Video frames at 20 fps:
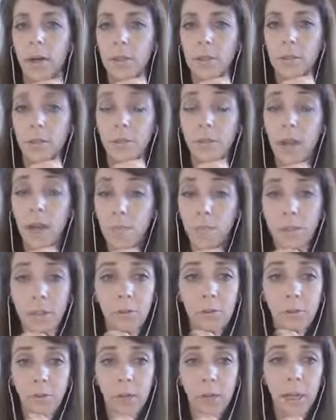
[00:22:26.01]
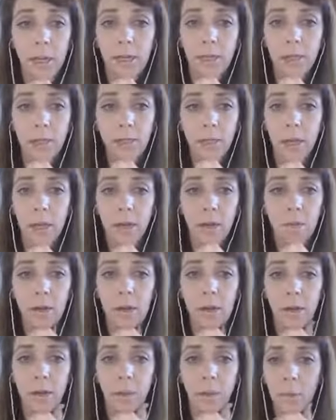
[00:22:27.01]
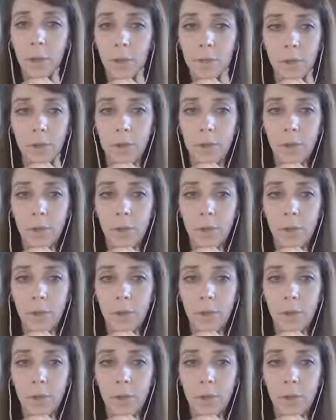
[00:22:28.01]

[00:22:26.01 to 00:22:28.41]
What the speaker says: Do not be afraid to write about other people's